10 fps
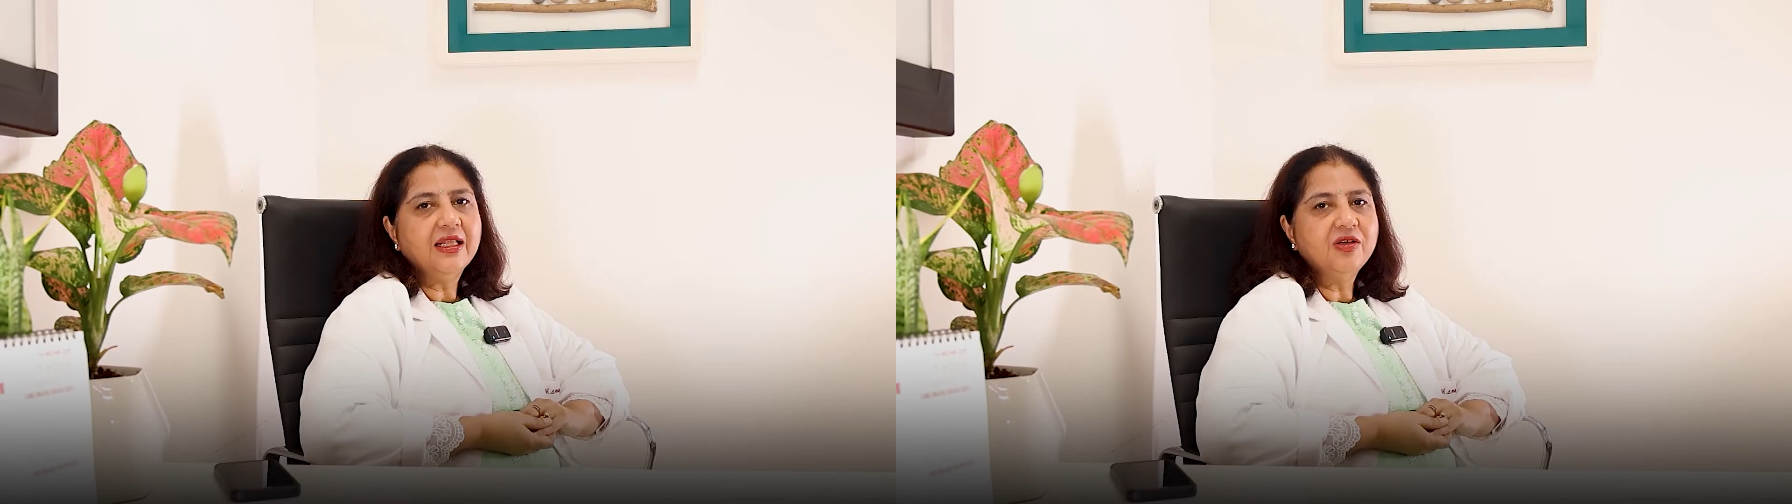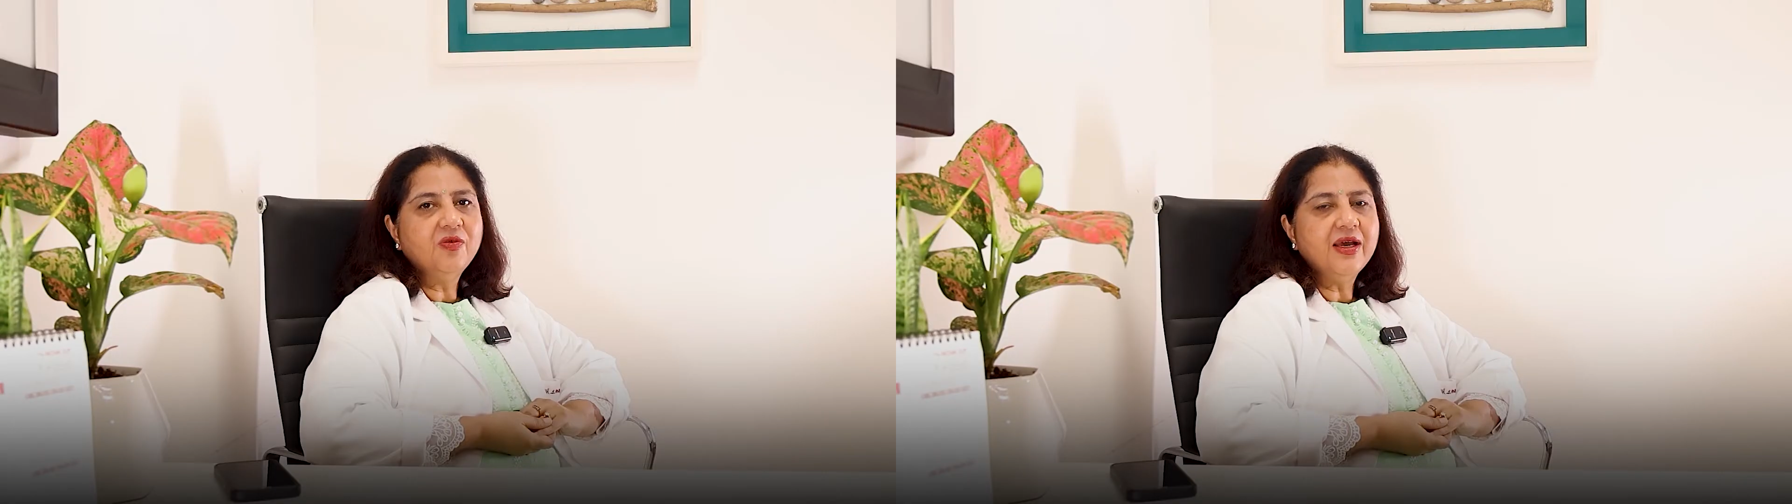
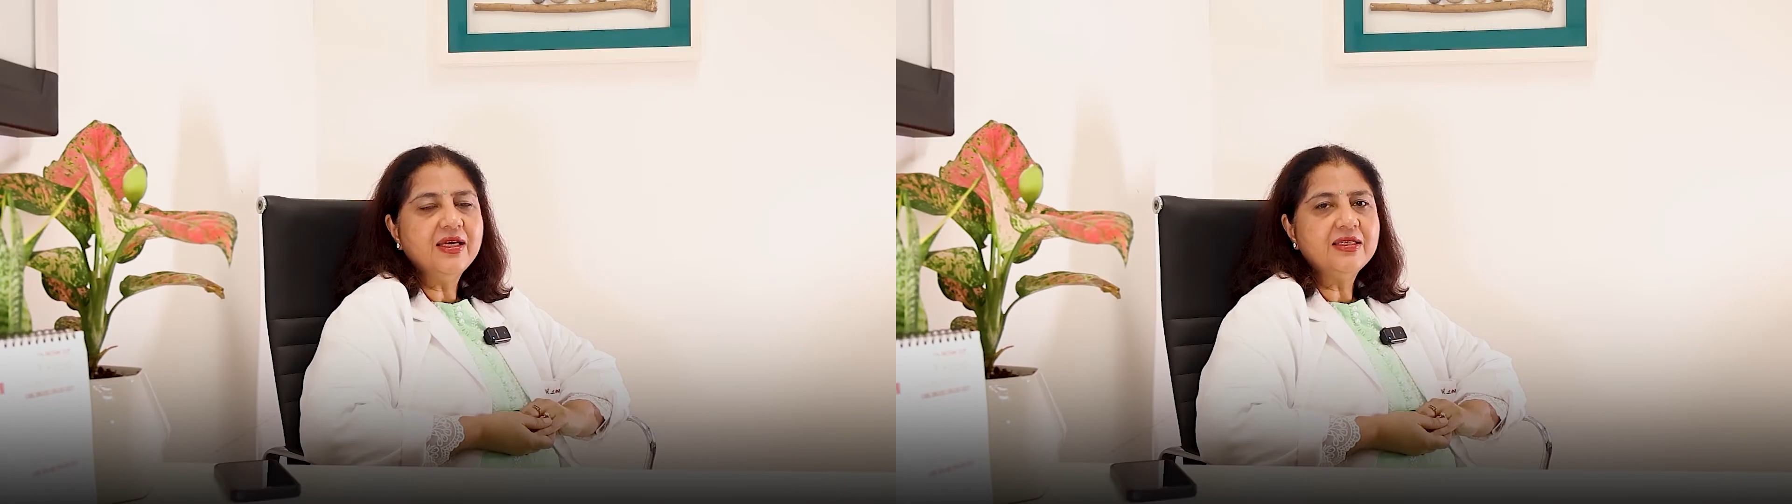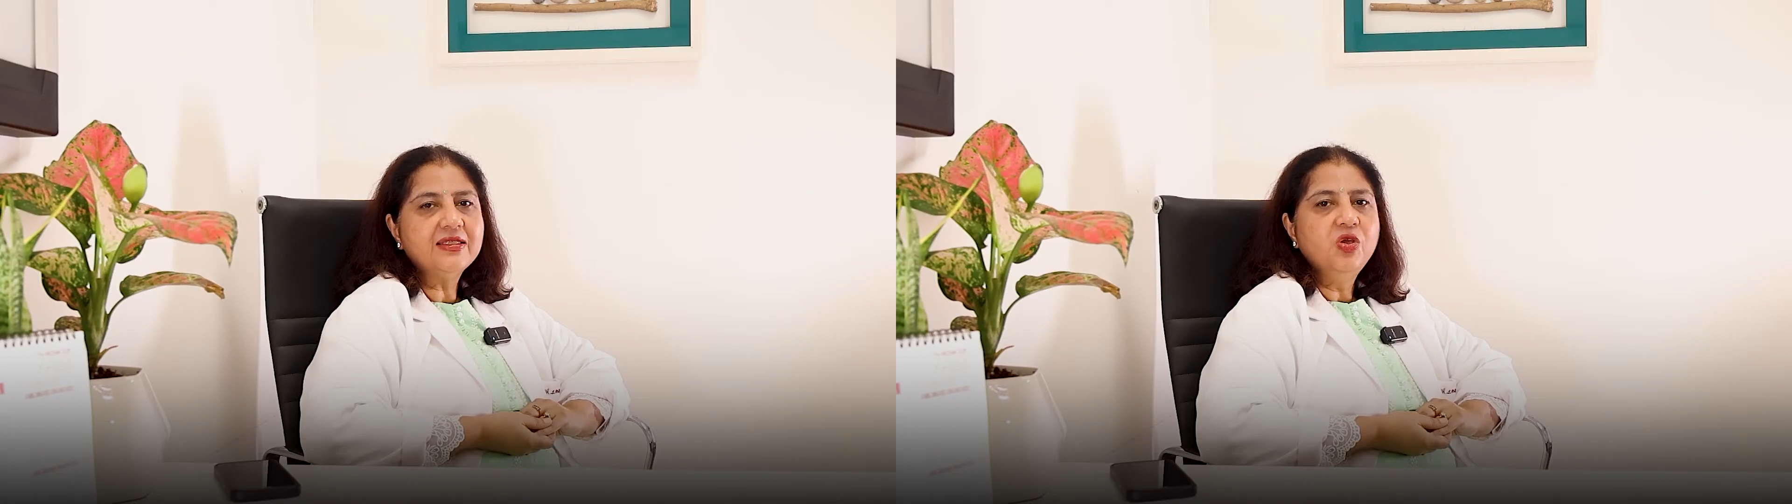
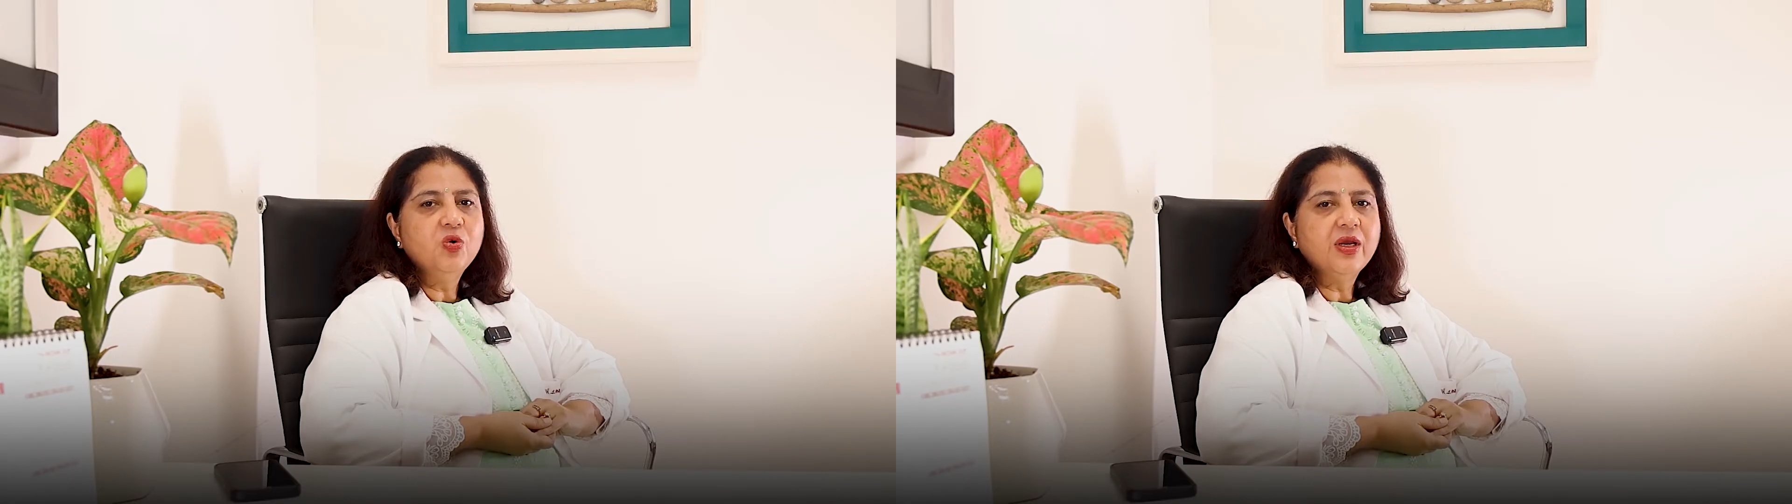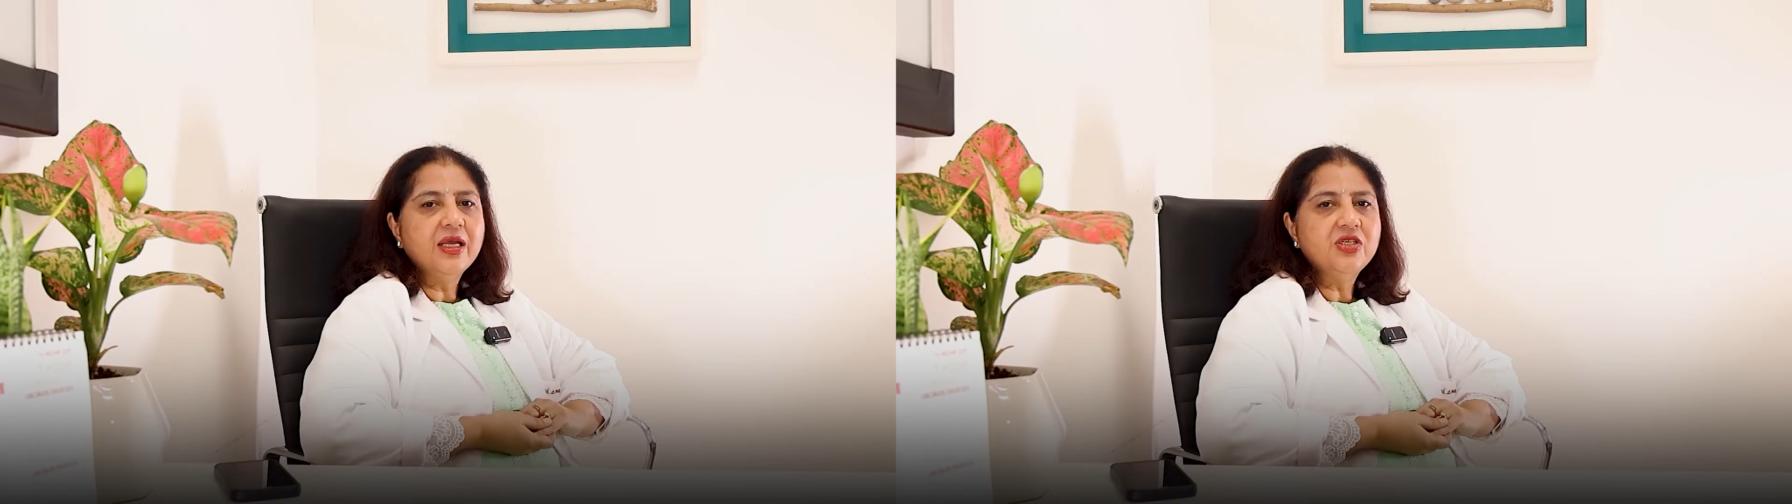Otherwise,
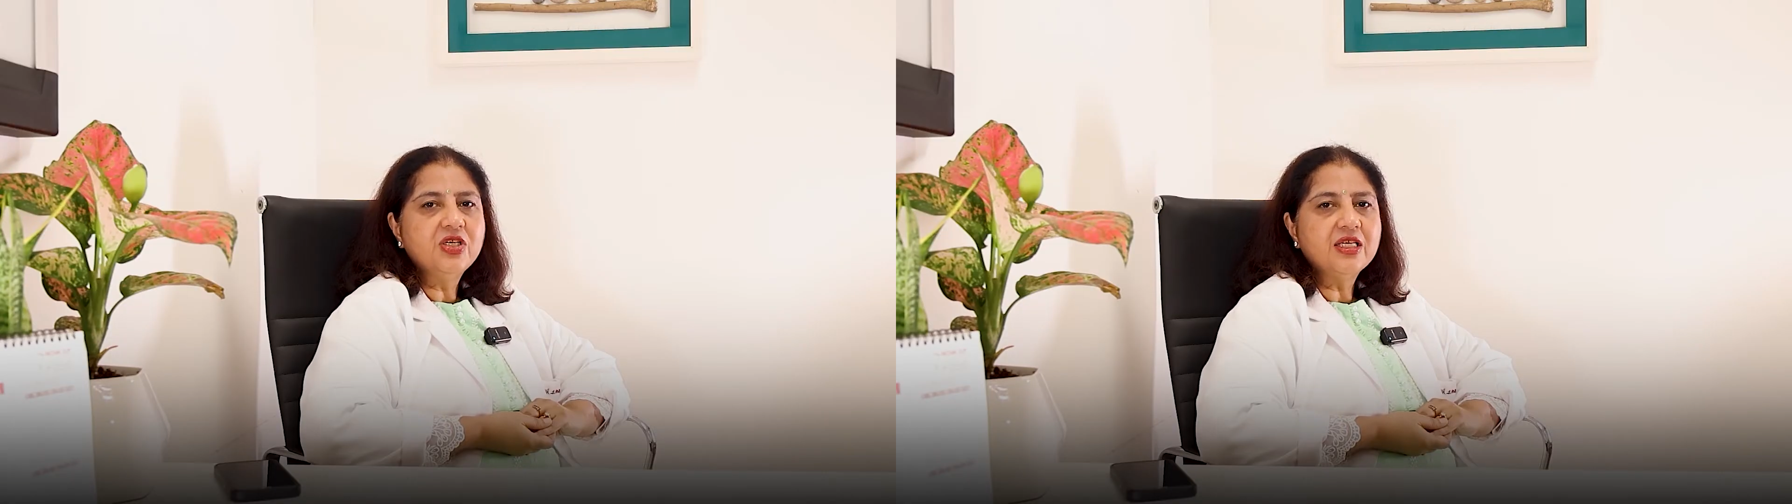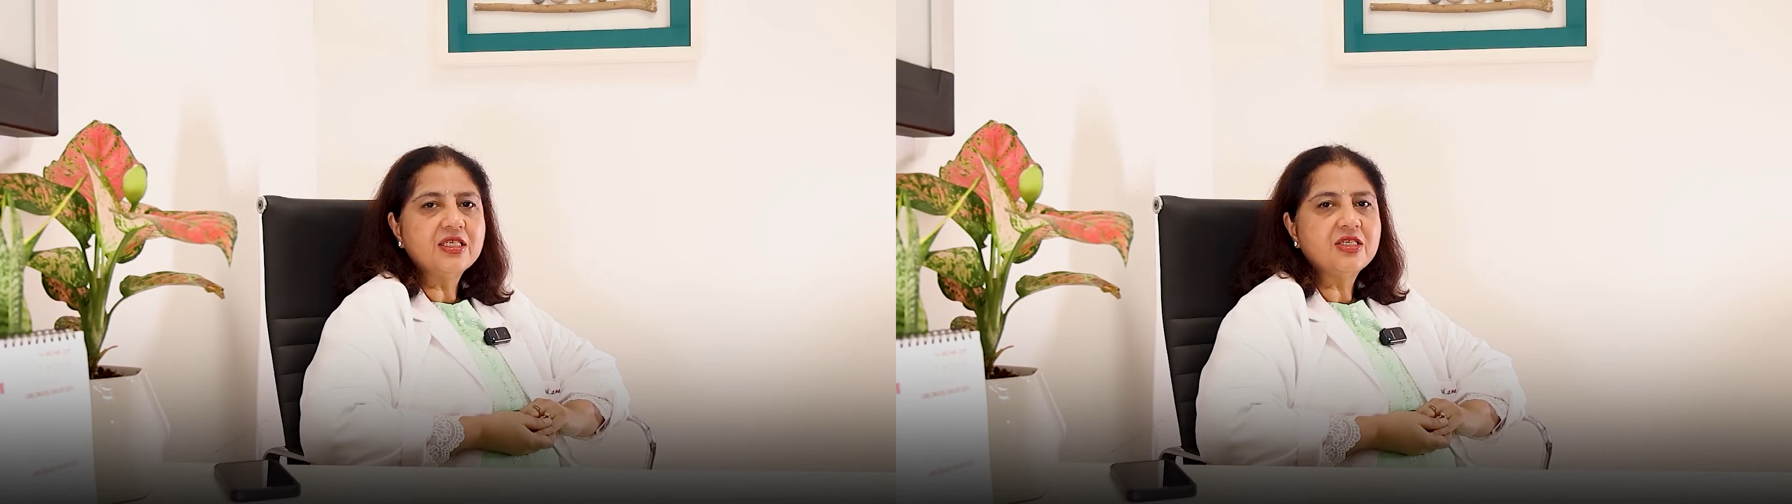you can
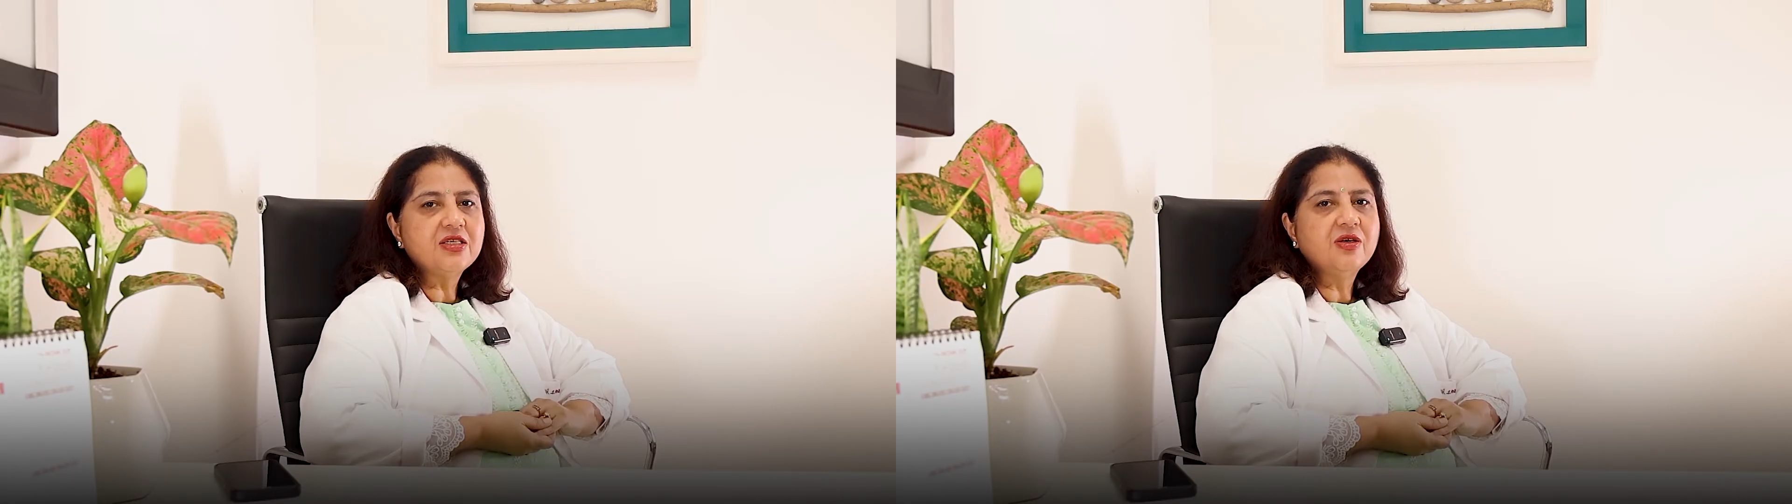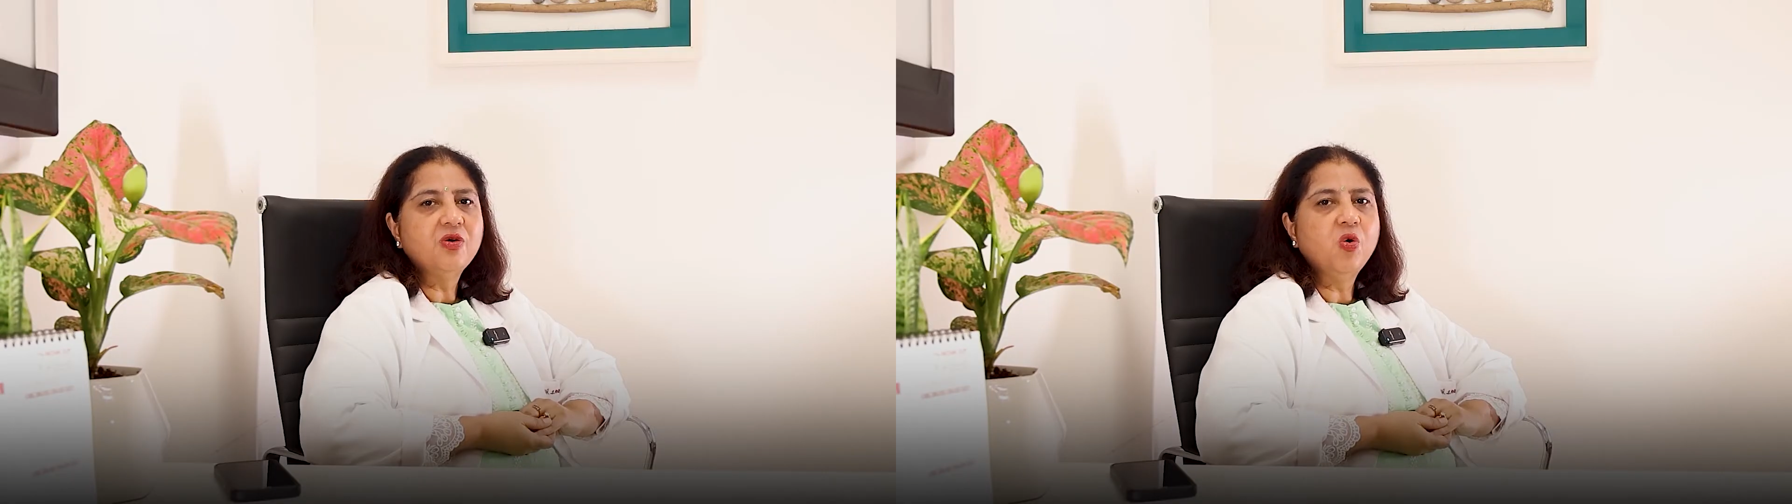just